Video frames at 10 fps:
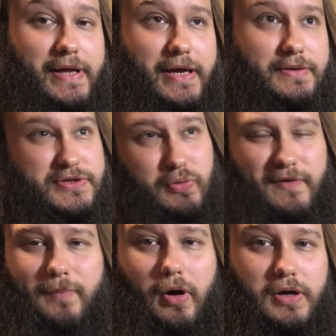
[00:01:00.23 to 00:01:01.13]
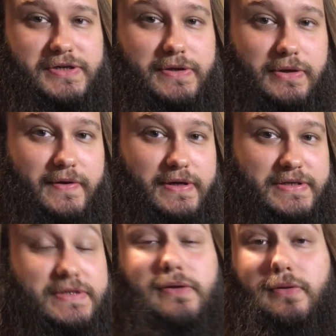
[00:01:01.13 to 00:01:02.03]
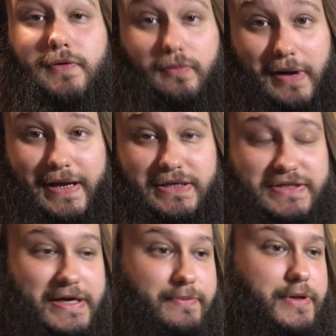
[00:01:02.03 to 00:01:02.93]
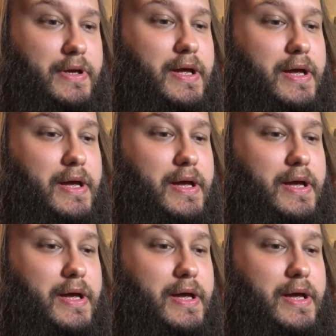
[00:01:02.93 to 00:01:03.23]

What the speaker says: a sort of part 2 to this, the range segment,